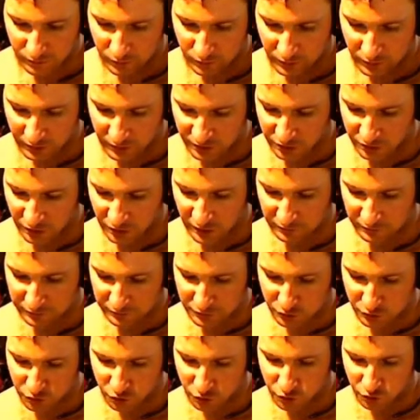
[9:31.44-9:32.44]
We're going to start off
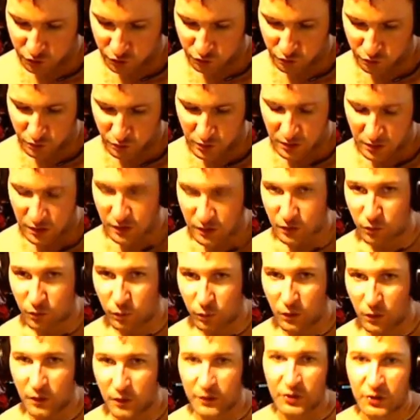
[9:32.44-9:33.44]
with 2
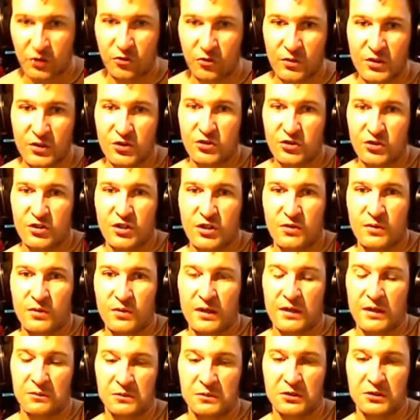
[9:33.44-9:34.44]
water creatures here,
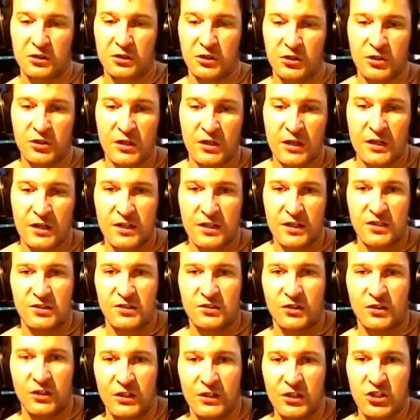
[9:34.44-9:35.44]
again with our
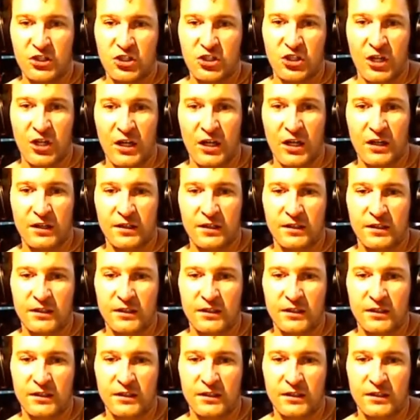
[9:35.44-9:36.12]
Stunning Shock.